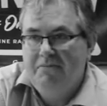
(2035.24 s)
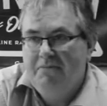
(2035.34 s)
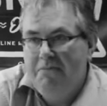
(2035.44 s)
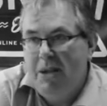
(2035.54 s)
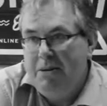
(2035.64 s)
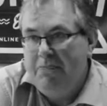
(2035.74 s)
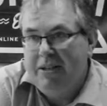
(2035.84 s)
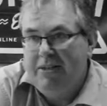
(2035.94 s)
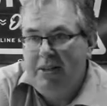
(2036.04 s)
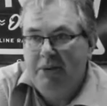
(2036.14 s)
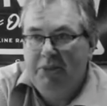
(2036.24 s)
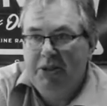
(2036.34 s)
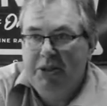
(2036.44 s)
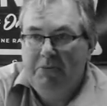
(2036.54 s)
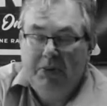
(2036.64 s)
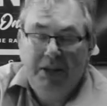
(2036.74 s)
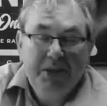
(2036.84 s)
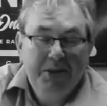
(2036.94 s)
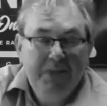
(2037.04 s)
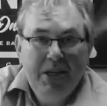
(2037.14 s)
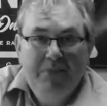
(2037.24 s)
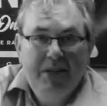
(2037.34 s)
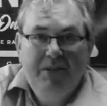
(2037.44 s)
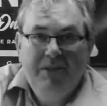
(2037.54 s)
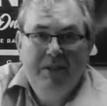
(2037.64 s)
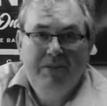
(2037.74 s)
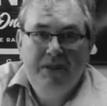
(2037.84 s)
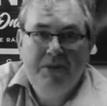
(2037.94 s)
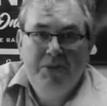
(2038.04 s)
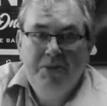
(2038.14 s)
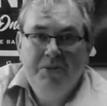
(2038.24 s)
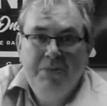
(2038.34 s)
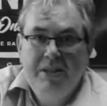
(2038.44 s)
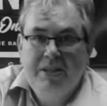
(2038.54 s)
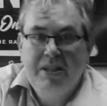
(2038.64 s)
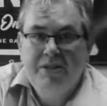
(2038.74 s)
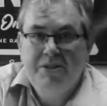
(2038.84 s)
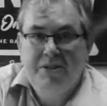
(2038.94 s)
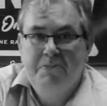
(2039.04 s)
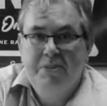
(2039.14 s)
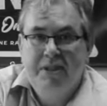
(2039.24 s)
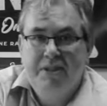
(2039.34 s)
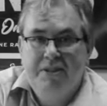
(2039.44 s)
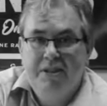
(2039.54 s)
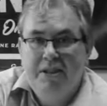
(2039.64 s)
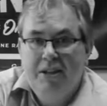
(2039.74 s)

maybe it was a surprise, maybe it shouldn't have been classed as a surprise.